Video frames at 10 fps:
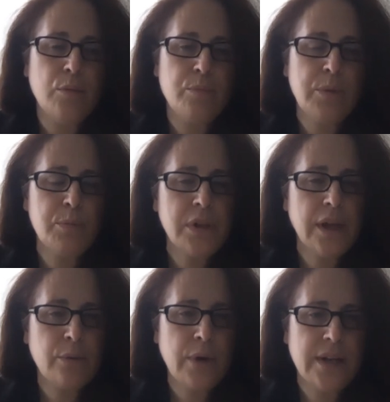People like
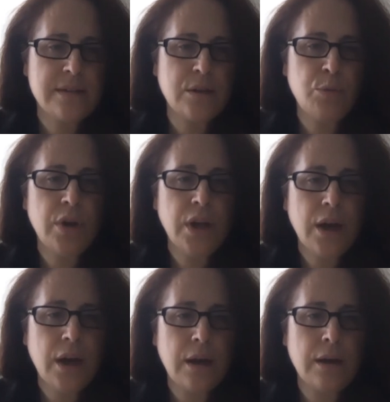Redes
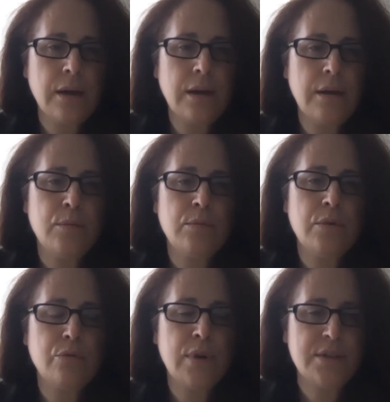Comunica,
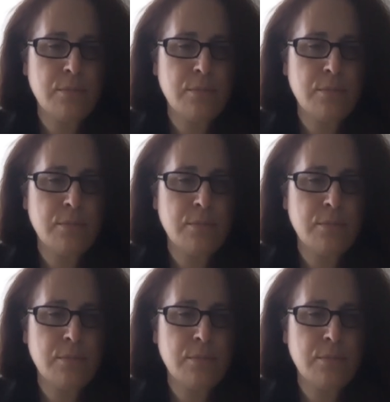Red